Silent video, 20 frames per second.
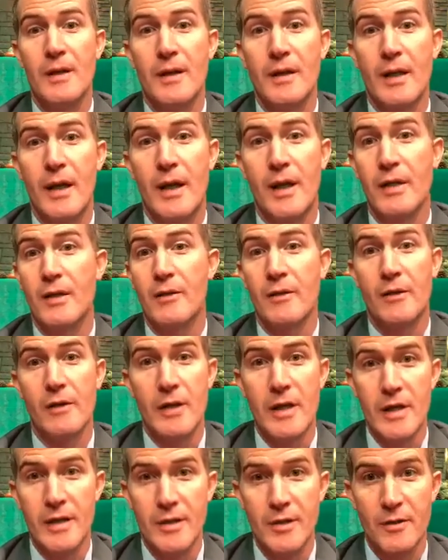and your
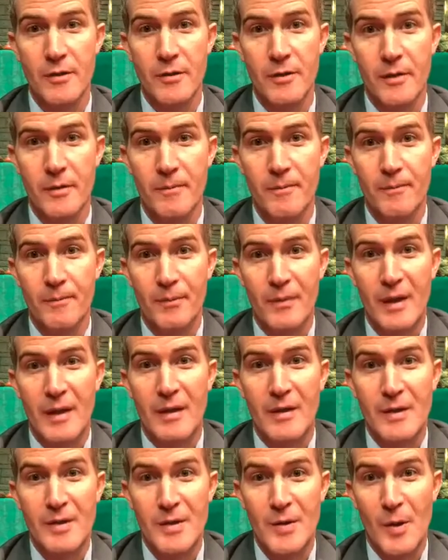grandchildren.
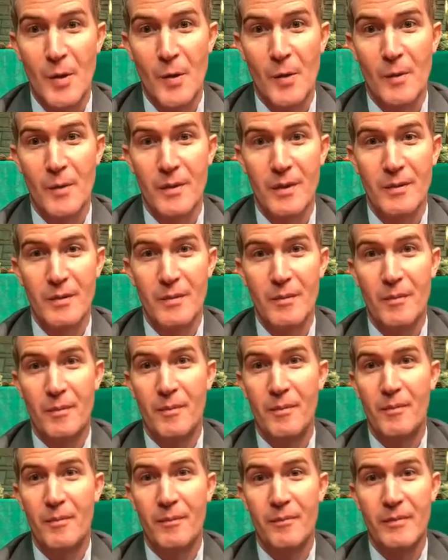So
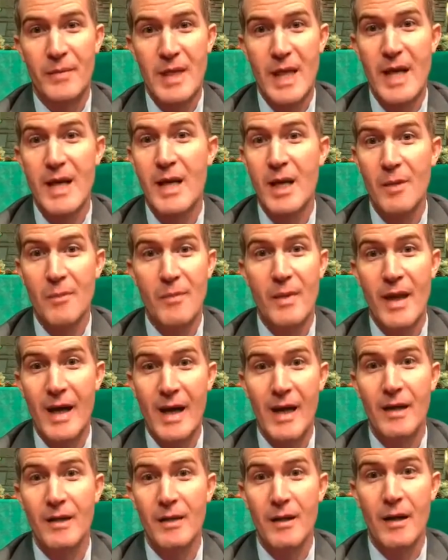take up
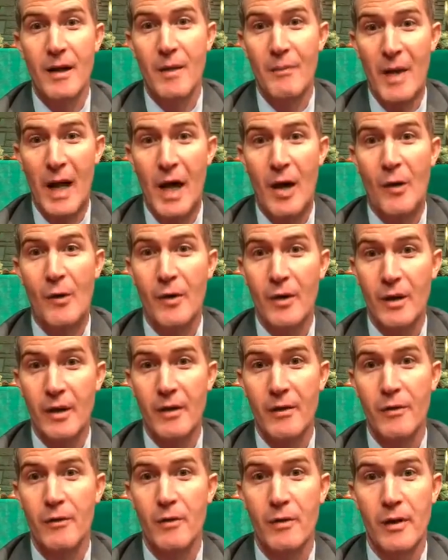that power and
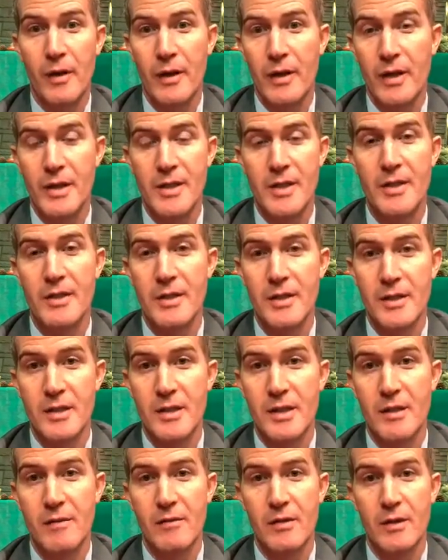authority that Jesus has
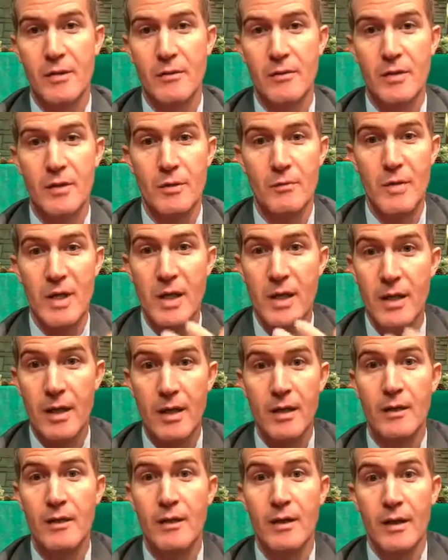given you to
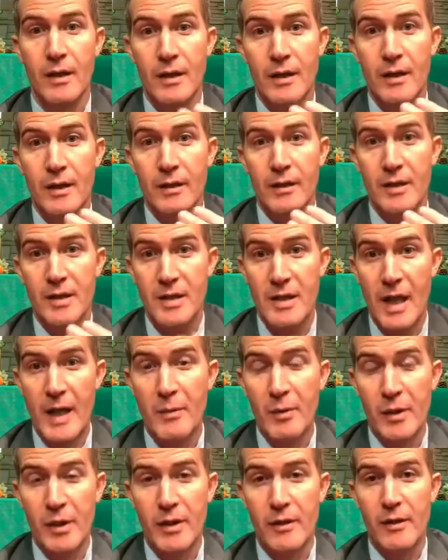begin
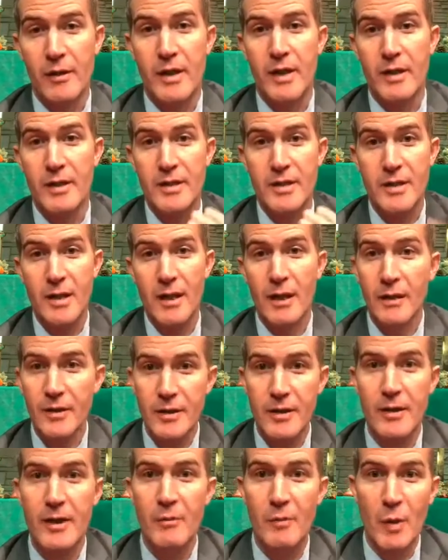discipling your kids. Talk
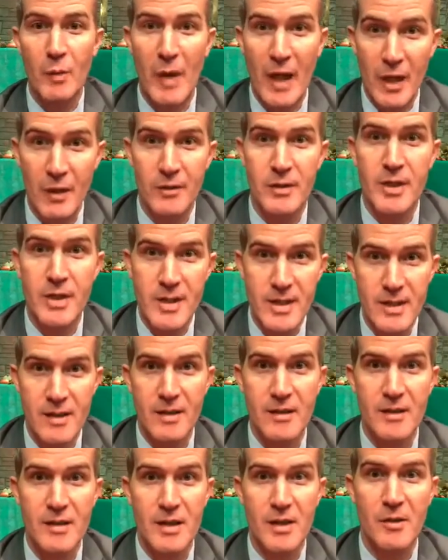to them about
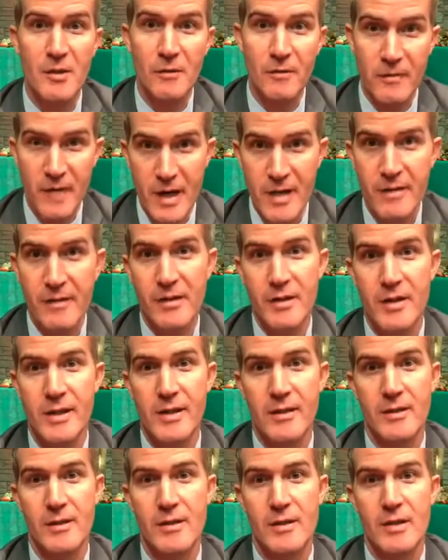Jesus and your faith in
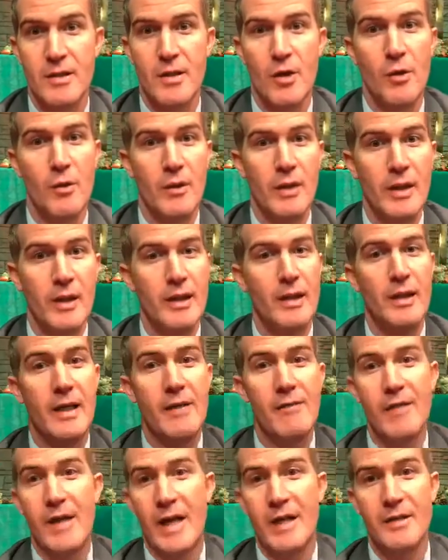Jesus. Don't
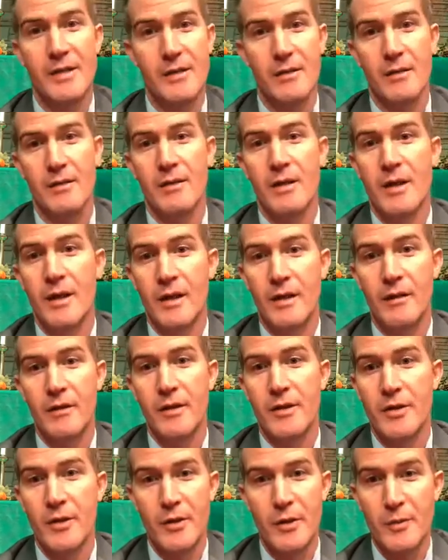leave that to
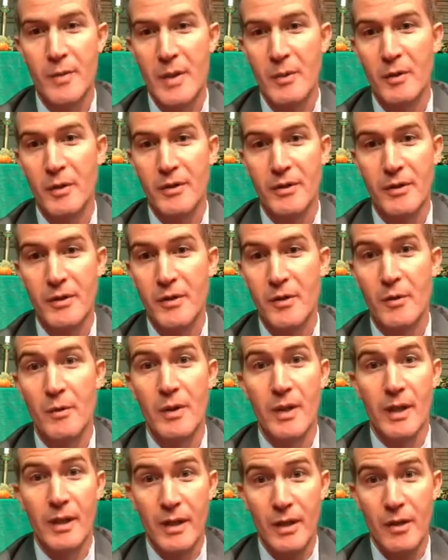the church people to do.
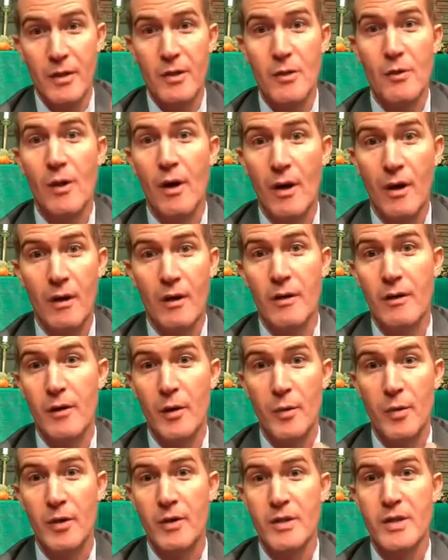You are
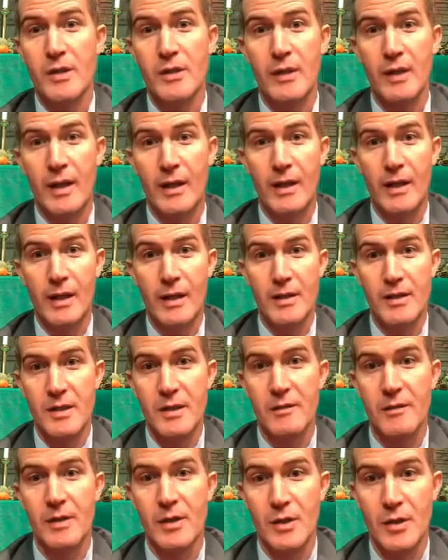the person that God has
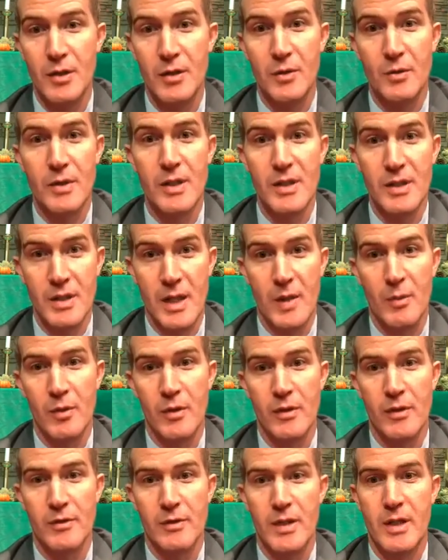given to disciple
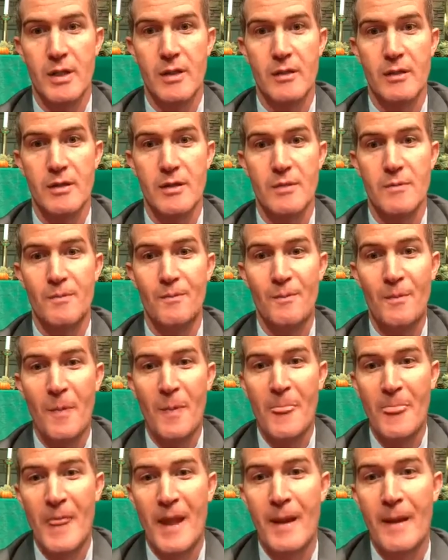those kids.
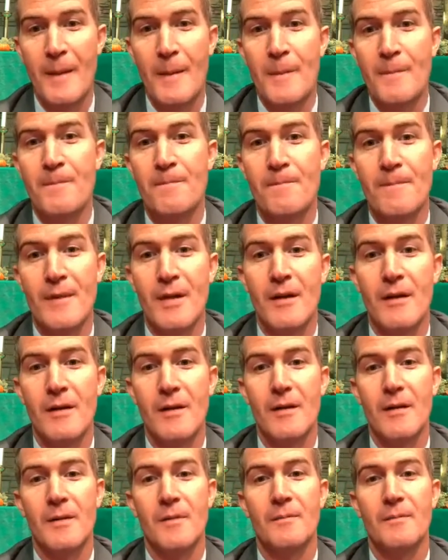
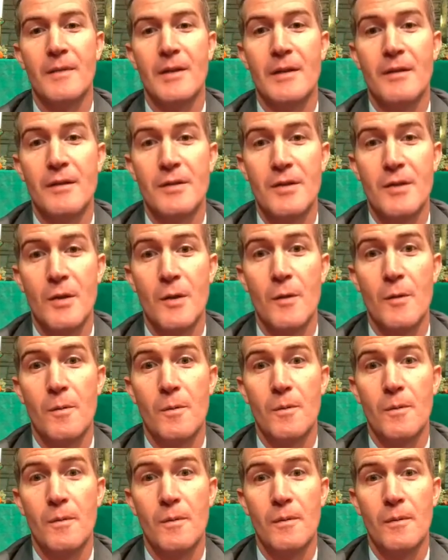
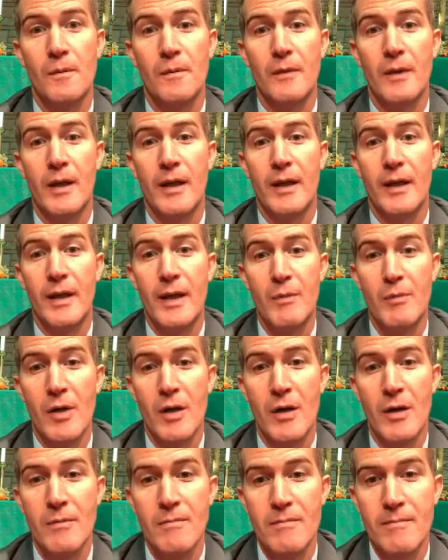Hey
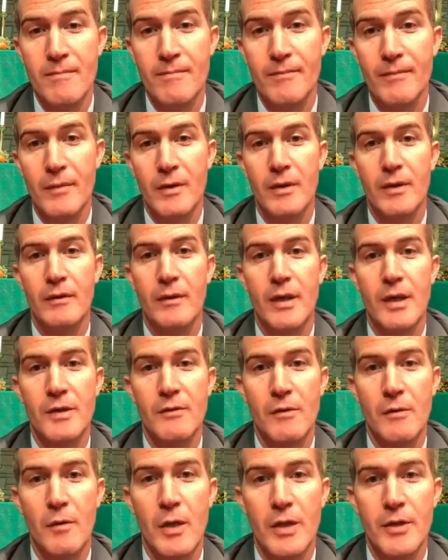Barb, thanks
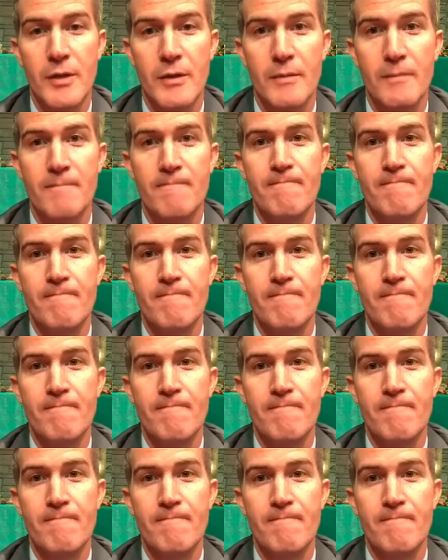for watching.